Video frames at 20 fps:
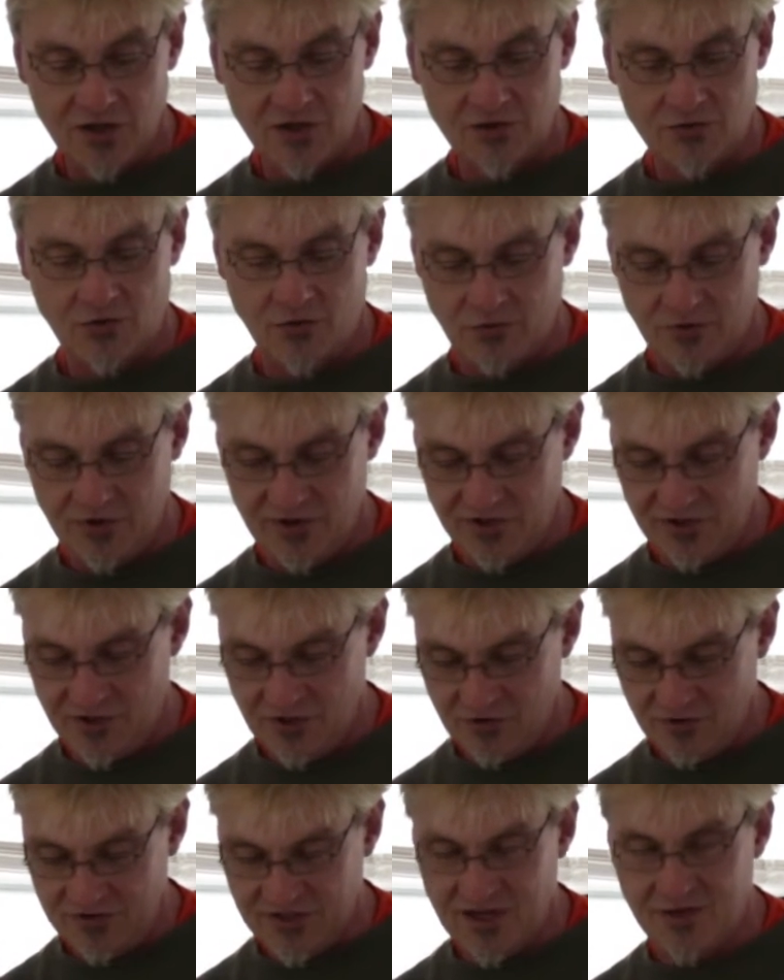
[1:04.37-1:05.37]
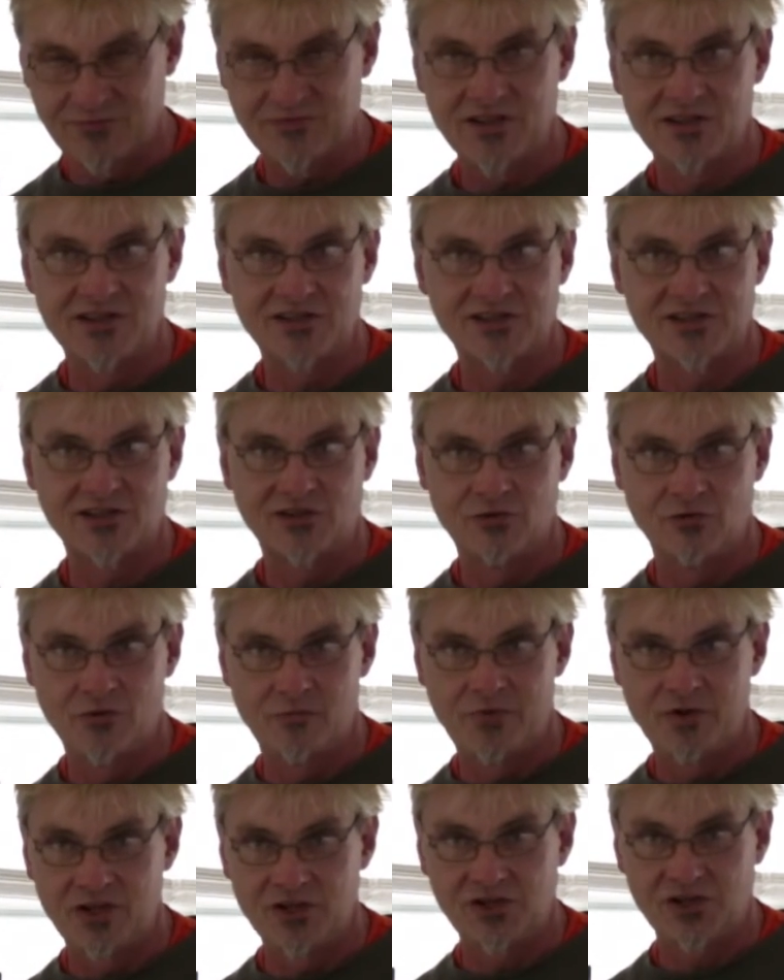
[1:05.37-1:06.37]
So what we're going to do is empty this into a
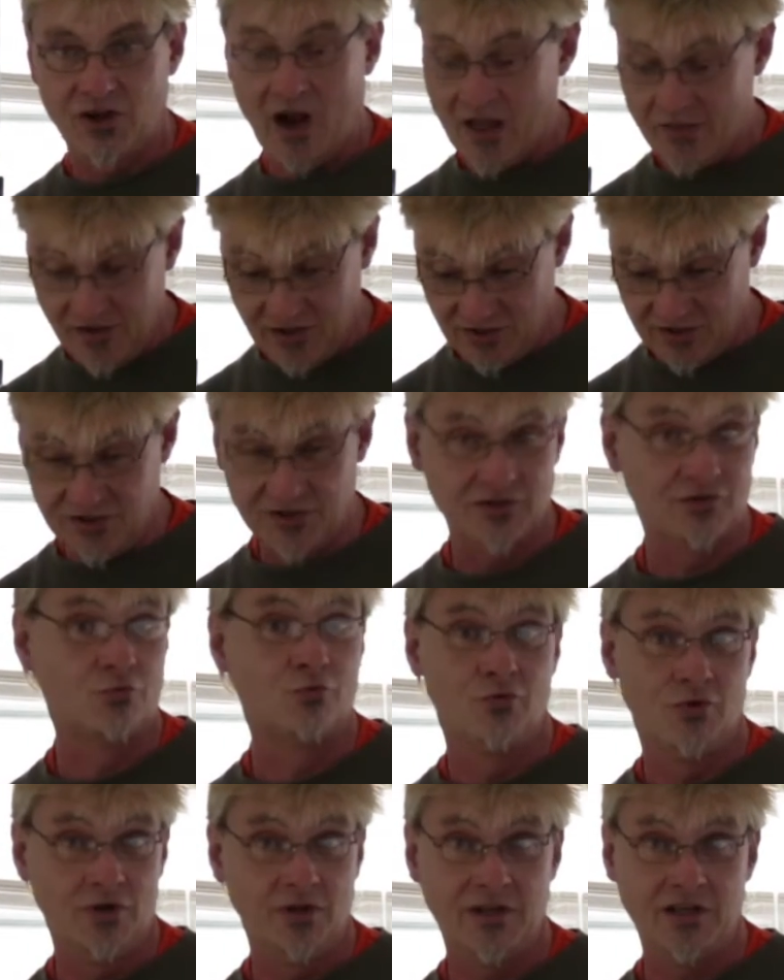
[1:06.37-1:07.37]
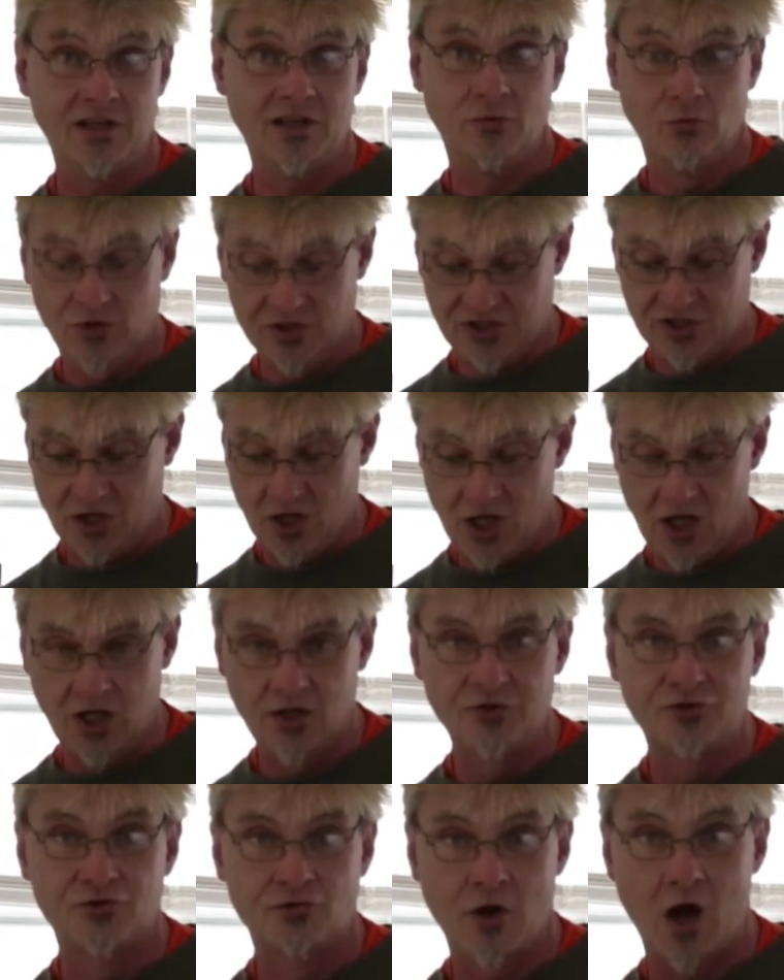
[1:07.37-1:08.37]
pitcher. I think this is really what's
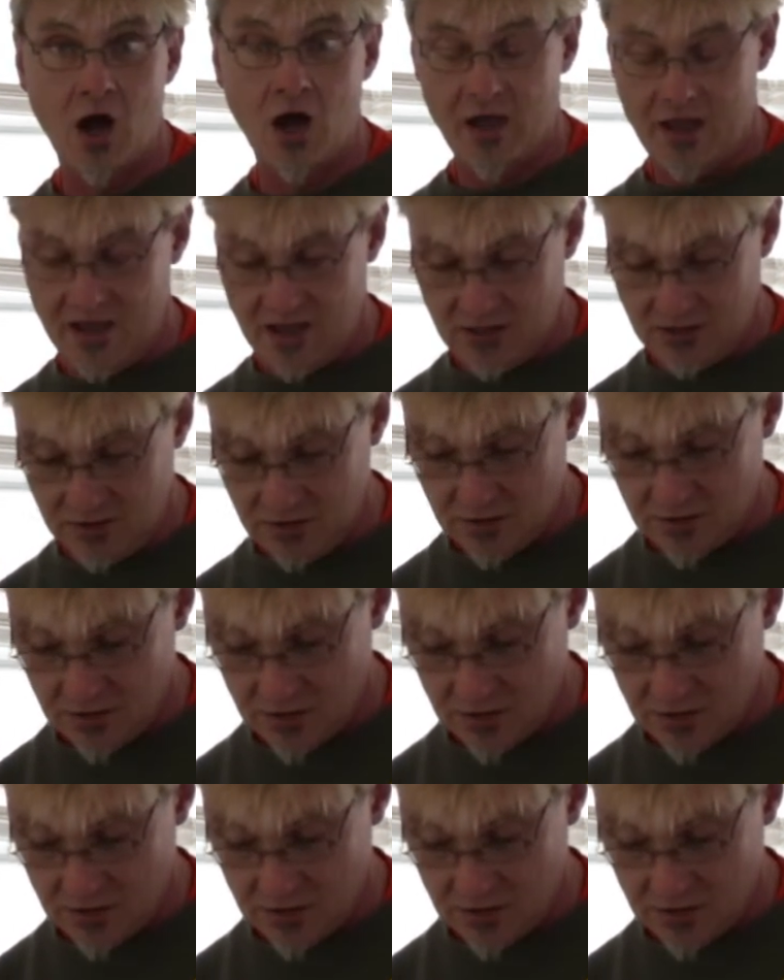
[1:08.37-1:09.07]
called drawing